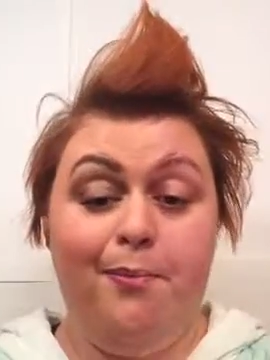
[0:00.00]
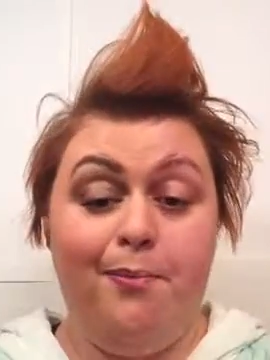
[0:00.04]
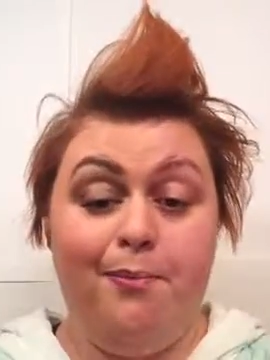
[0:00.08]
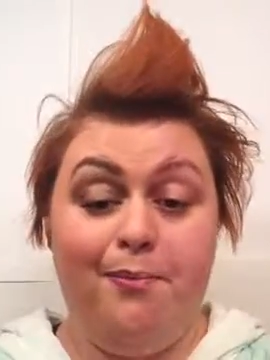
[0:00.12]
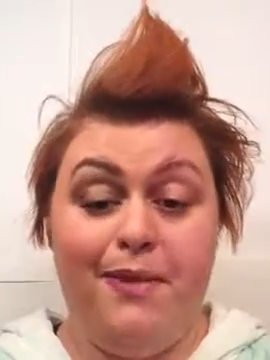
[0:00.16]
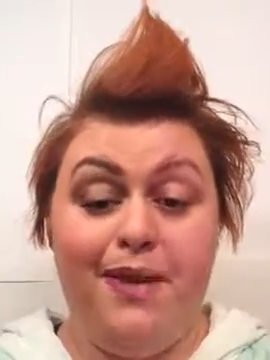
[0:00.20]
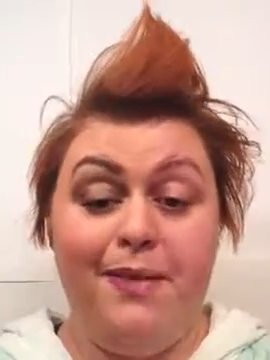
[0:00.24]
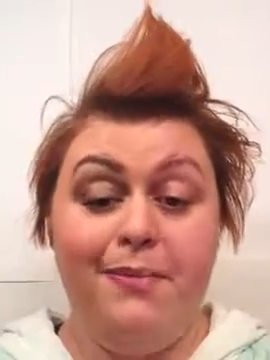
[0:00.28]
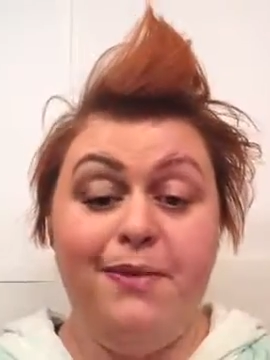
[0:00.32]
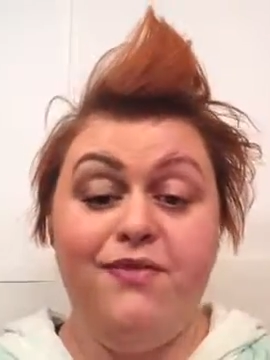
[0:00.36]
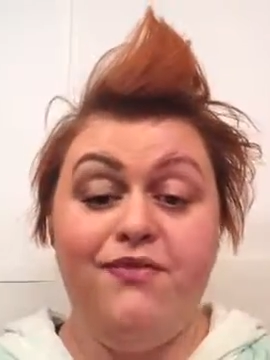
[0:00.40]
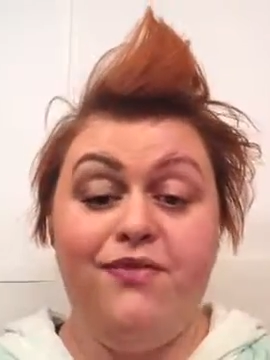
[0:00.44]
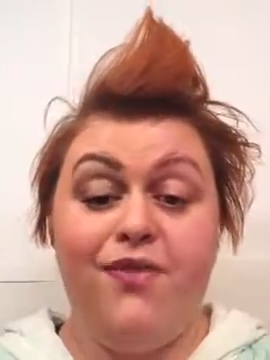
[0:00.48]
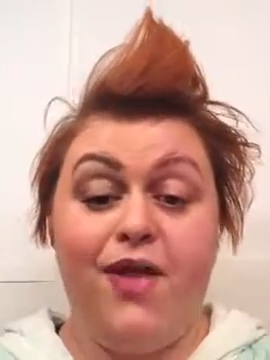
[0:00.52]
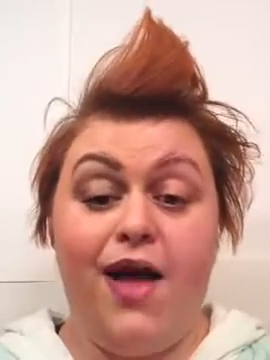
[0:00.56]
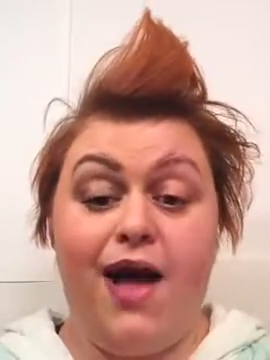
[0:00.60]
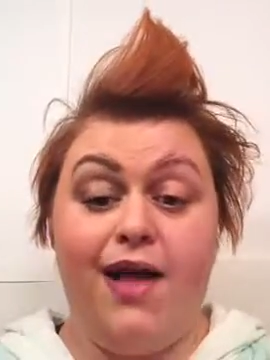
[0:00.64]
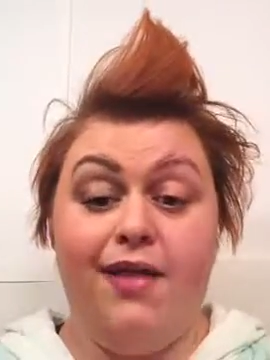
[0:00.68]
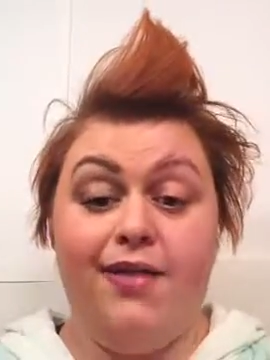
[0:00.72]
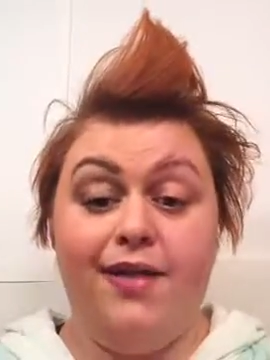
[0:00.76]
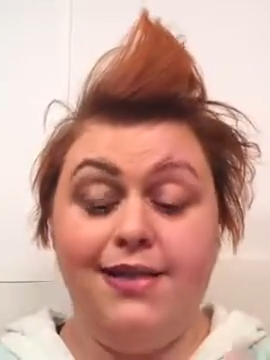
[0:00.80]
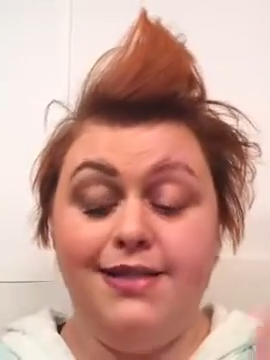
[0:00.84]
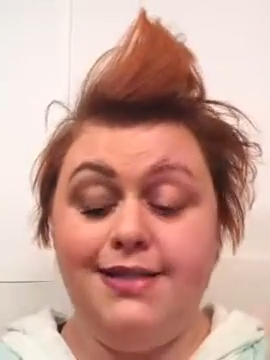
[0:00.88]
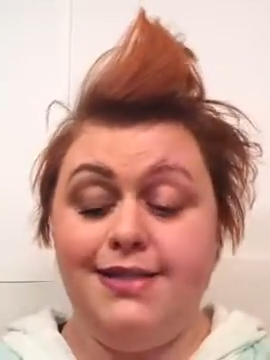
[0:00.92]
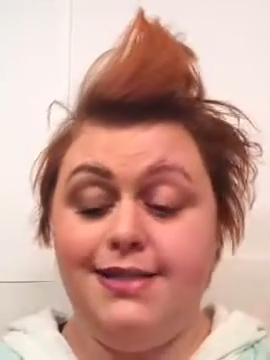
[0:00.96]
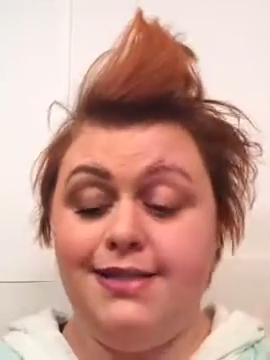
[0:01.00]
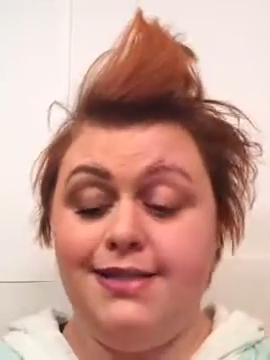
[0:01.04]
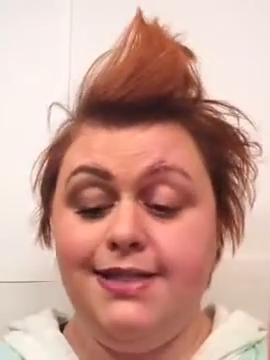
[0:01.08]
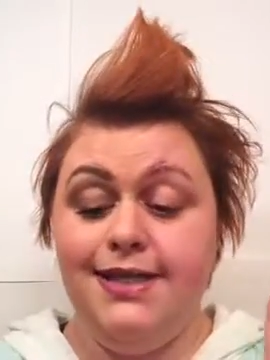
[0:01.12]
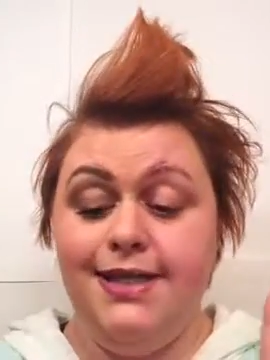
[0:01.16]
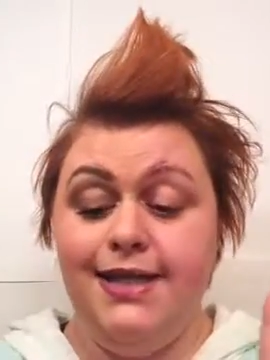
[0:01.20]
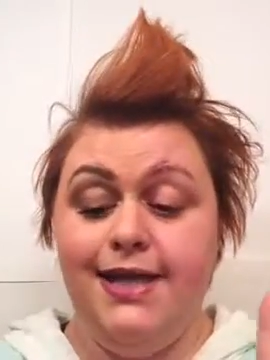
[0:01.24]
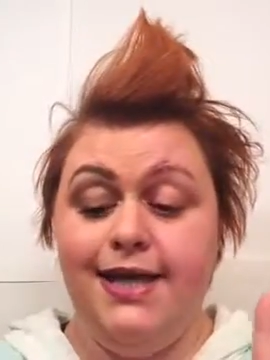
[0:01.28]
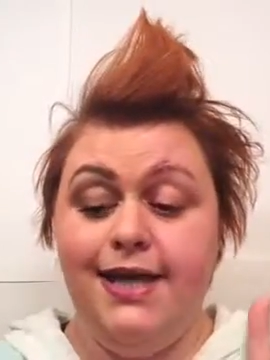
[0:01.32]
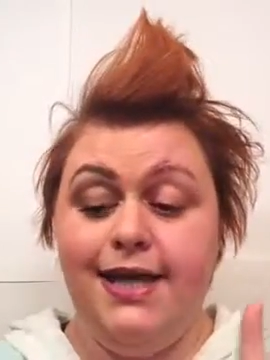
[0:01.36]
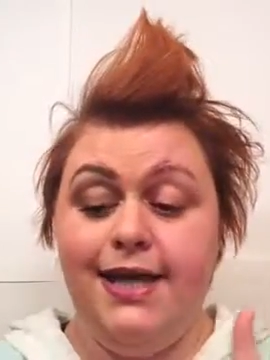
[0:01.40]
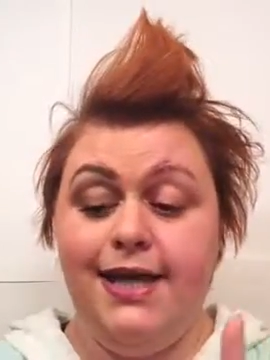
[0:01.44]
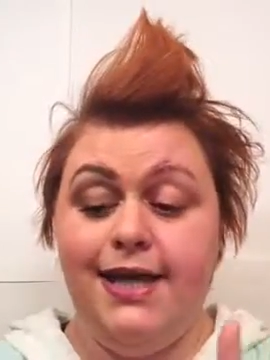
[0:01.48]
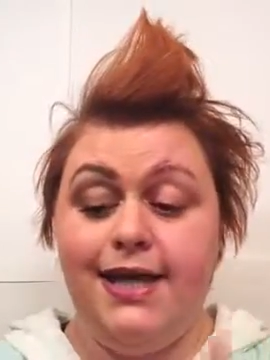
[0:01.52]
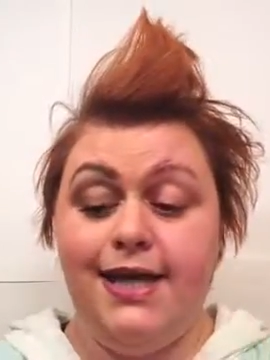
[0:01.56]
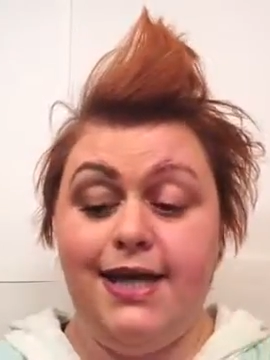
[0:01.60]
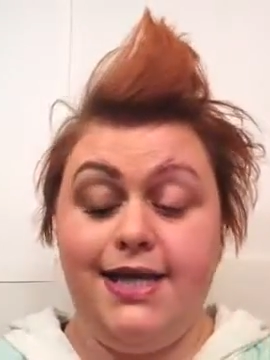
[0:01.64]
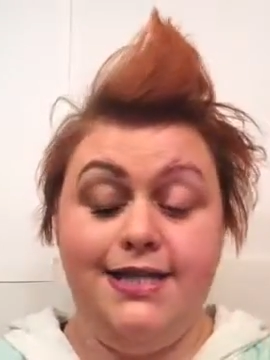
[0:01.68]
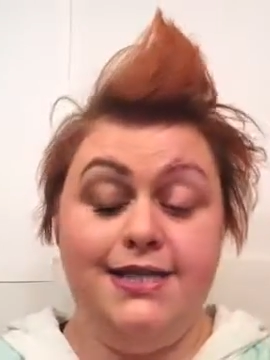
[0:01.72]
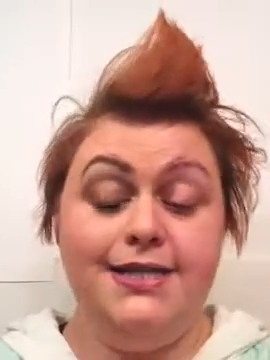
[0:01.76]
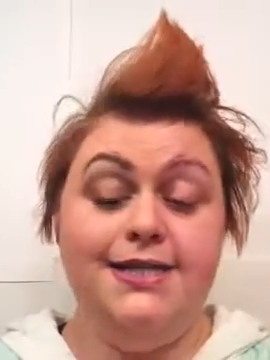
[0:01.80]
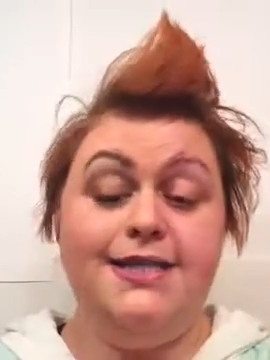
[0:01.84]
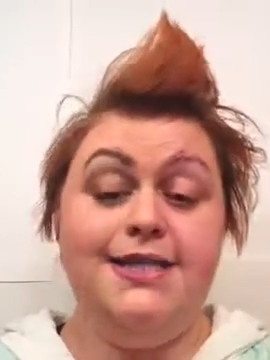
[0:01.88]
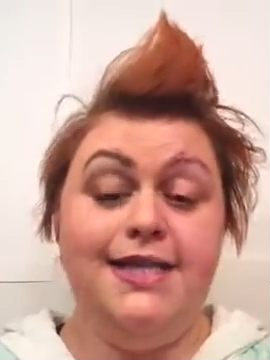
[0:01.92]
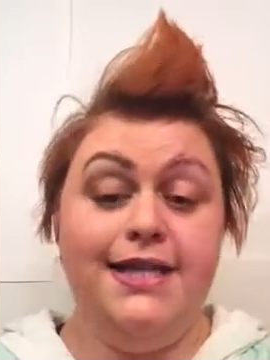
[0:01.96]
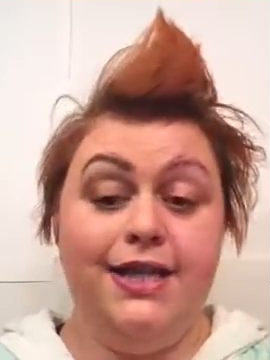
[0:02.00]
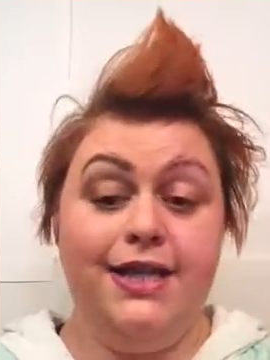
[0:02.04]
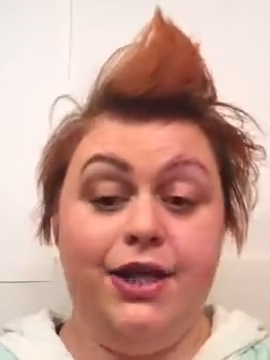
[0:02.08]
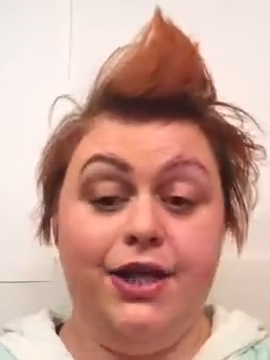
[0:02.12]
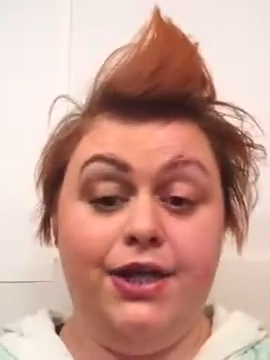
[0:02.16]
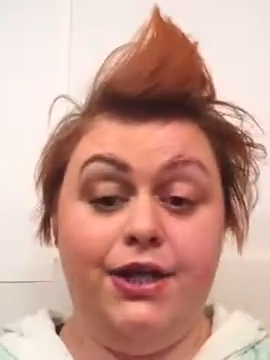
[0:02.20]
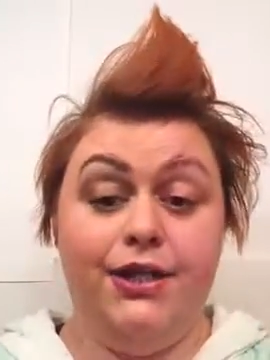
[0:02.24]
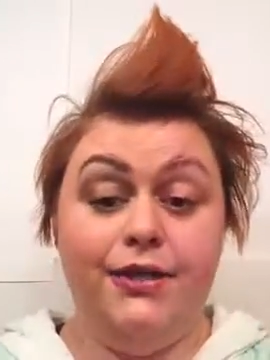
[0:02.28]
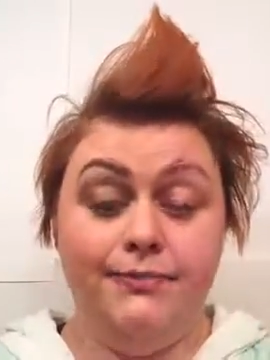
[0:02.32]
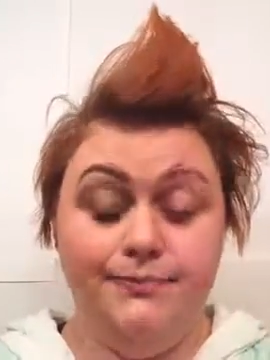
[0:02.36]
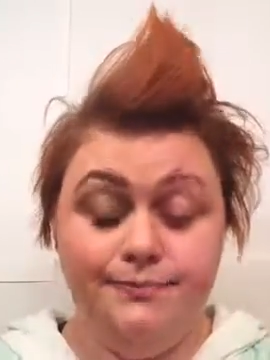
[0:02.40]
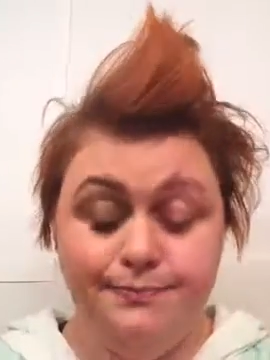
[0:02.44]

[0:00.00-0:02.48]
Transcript: BB Flawless Concealer